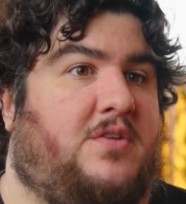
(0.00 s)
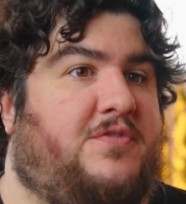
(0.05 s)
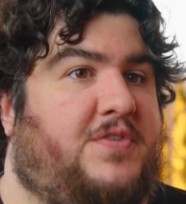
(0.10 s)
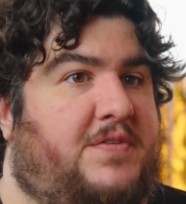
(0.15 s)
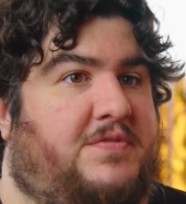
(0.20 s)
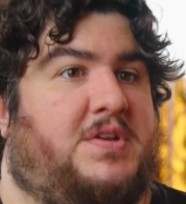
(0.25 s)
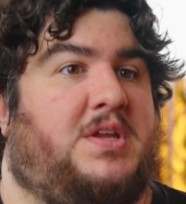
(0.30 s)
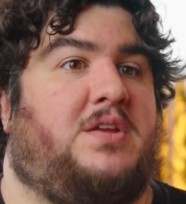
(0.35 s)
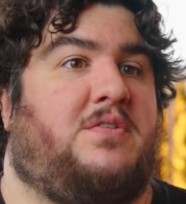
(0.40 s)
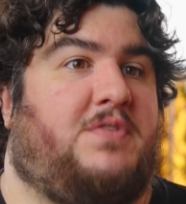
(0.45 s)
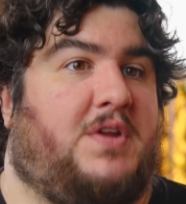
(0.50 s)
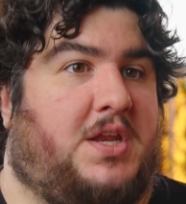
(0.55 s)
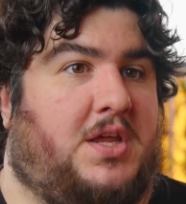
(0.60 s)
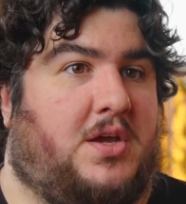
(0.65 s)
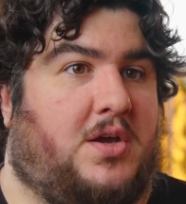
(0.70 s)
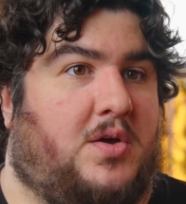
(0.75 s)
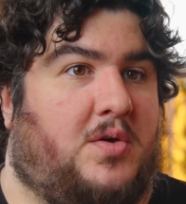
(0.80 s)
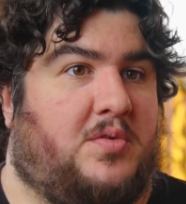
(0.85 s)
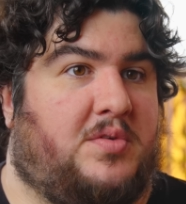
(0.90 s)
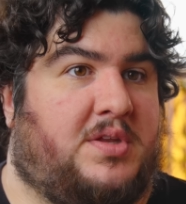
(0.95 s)
to 15
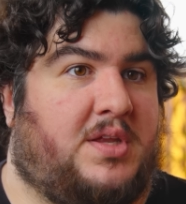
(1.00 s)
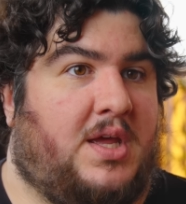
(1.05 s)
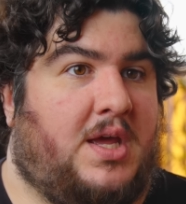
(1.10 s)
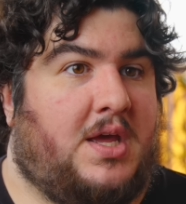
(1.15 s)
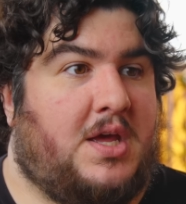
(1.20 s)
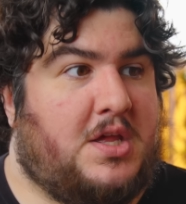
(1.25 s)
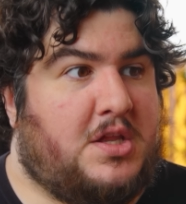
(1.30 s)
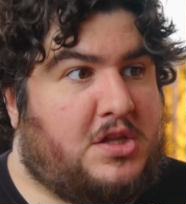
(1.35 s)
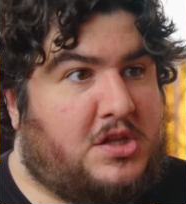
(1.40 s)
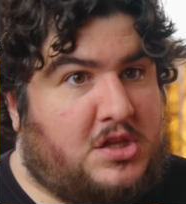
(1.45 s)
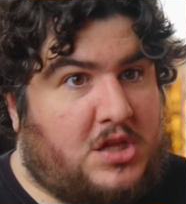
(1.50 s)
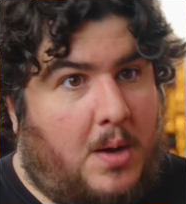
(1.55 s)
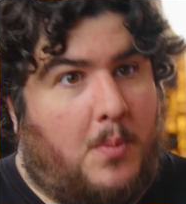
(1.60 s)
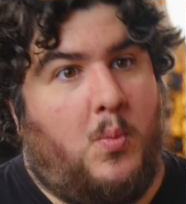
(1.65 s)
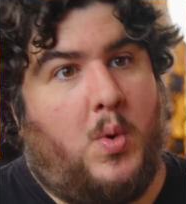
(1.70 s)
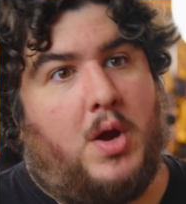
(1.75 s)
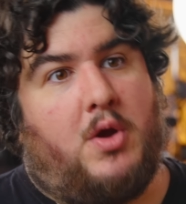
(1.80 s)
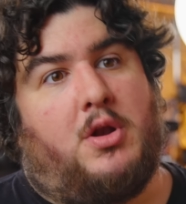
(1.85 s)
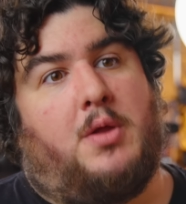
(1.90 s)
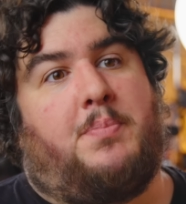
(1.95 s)
videos
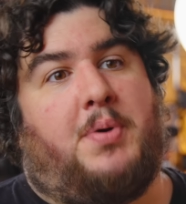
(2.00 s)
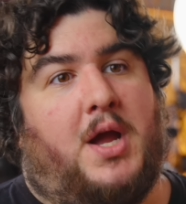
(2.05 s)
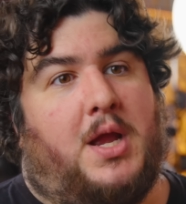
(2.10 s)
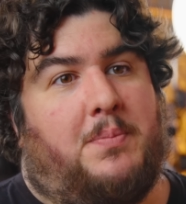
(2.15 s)
somewhere in a